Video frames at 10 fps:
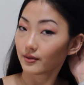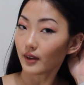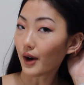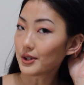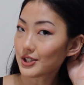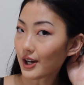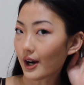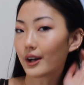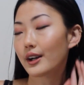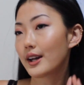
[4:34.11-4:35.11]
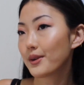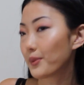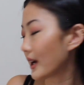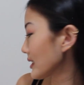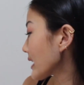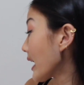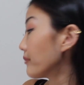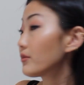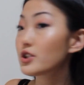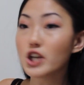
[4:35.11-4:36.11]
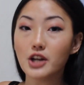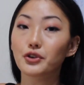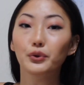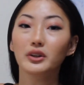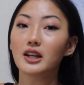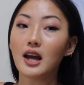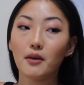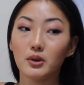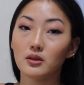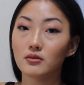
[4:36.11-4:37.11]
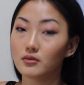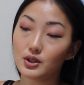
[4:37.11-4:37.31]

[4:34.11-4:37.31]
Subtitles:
I would share it because I genuinely have been